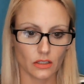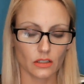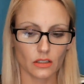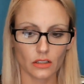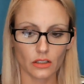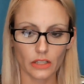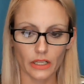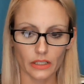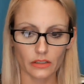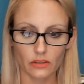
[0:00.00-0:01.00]

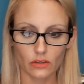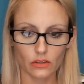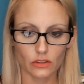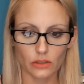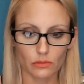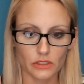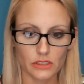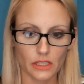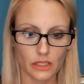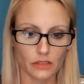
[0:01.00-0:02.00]
Okay, hold on one
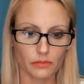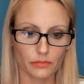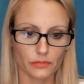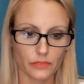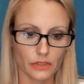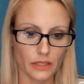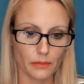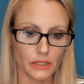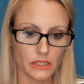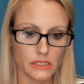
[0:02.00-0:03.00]
second. Let
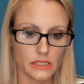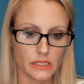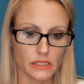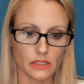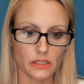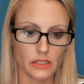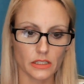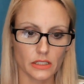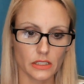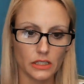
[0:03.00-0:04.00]
me
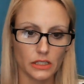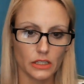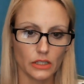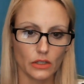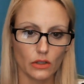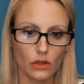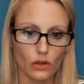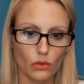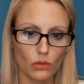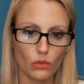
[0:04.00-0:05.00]
see
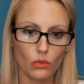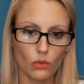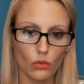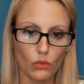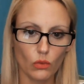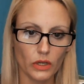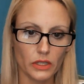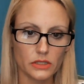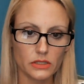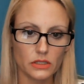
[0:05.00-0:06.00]
what
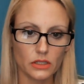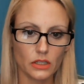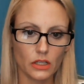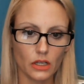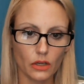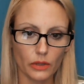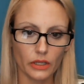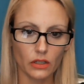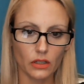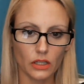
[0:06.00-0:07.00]
is going
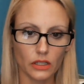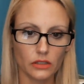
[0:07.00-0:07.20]
on.